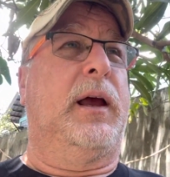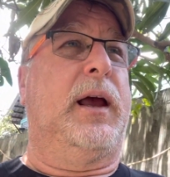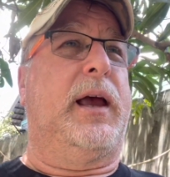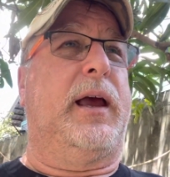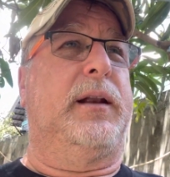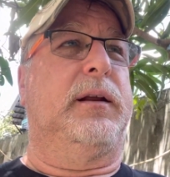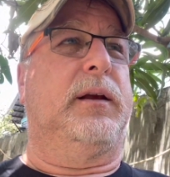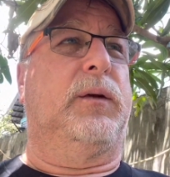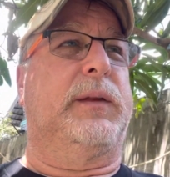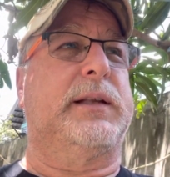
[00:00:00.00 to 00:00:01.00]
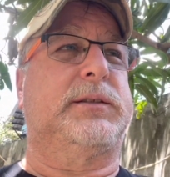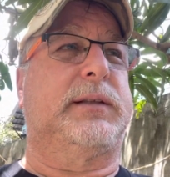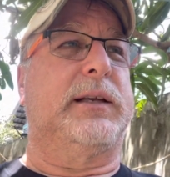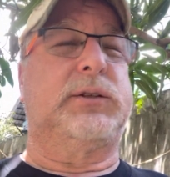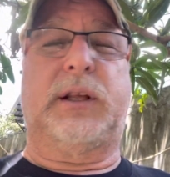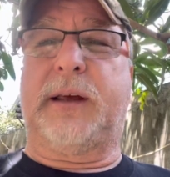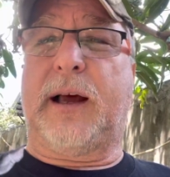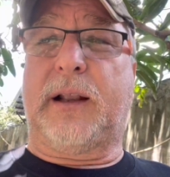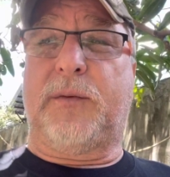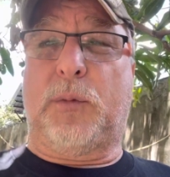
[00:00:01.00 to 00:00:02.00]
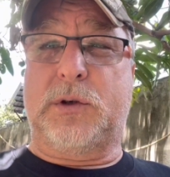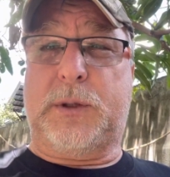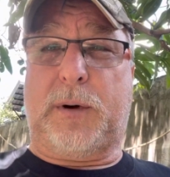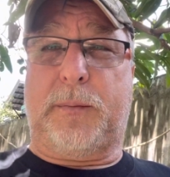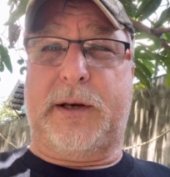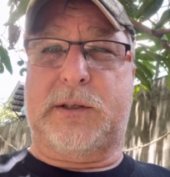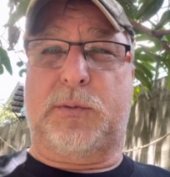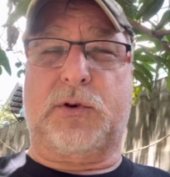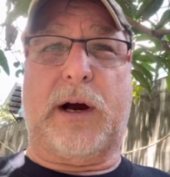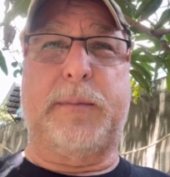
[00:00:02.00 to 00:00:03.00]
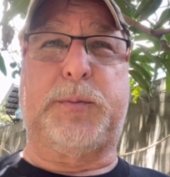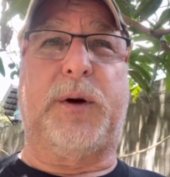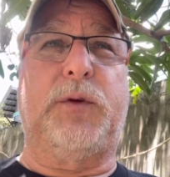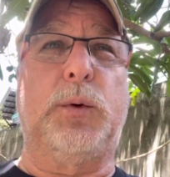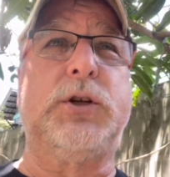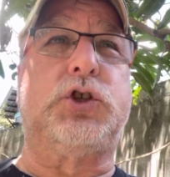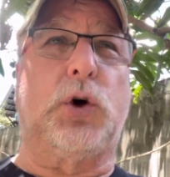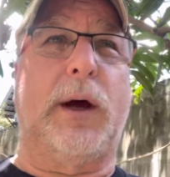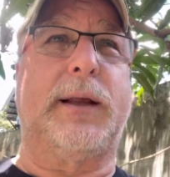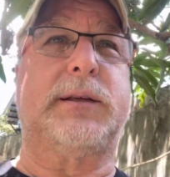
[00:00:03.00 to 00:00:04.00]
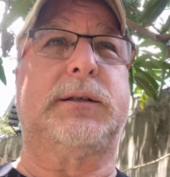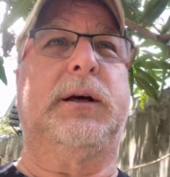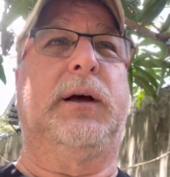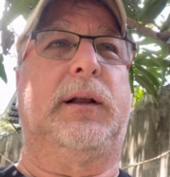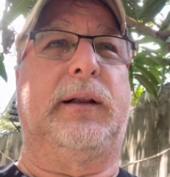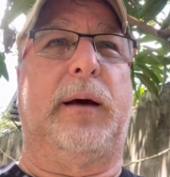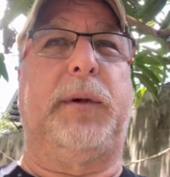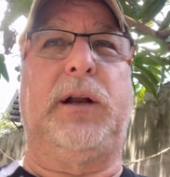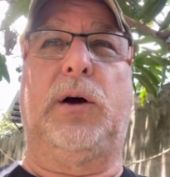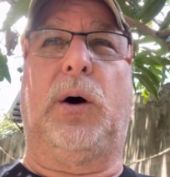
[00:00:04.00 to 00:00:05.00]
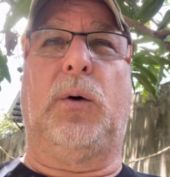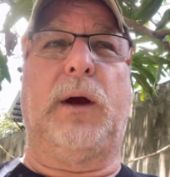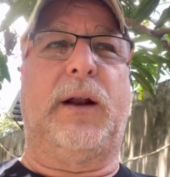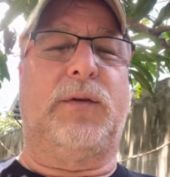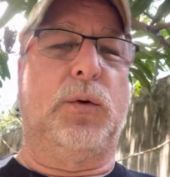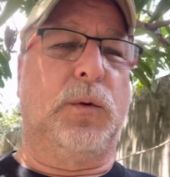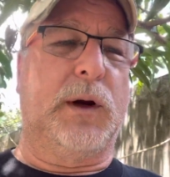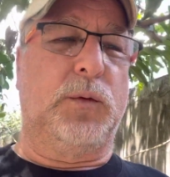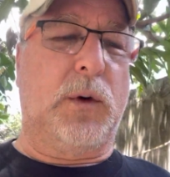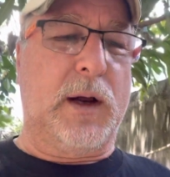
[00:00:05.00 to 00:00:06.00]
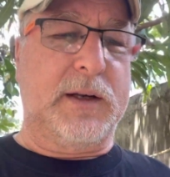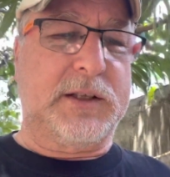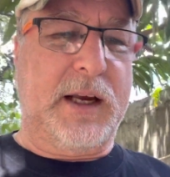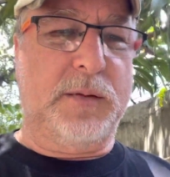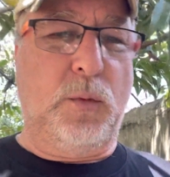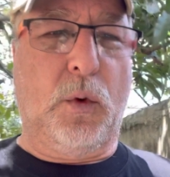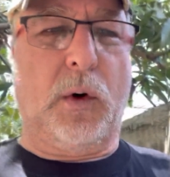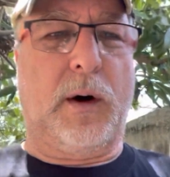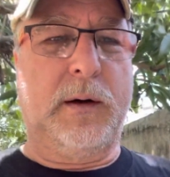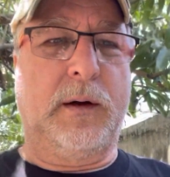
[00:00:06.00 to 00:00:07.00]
And you know, that's the thing I love most about my subscribers. But if you enjoy this, let me know. And if you would want to see more